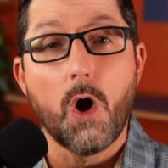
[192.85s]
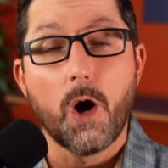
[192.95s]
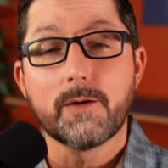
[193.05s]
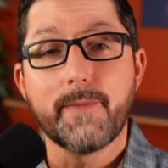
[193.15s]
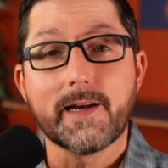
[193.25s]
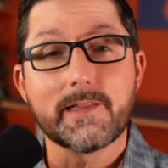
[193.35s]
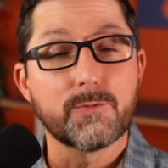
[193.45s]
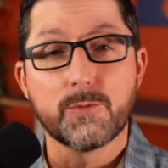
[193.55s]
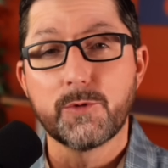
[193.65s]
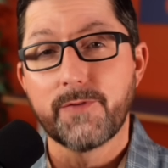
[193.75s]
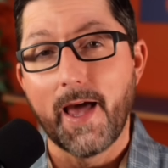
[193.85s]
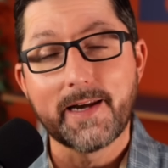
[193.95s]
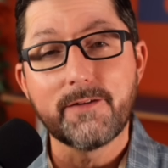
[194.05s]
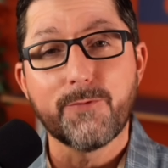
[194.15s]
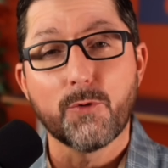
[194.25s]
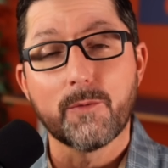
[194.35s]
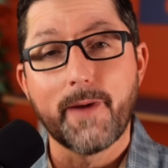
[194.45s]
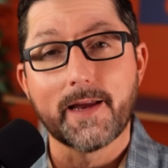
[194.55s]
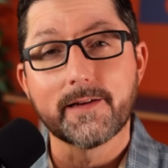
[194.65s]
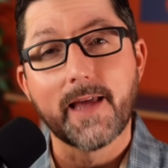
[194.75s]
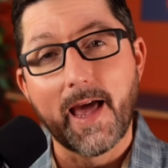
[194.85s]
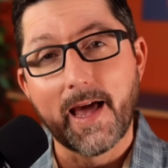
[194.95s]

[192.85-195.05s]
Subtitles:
automatically remove any formatting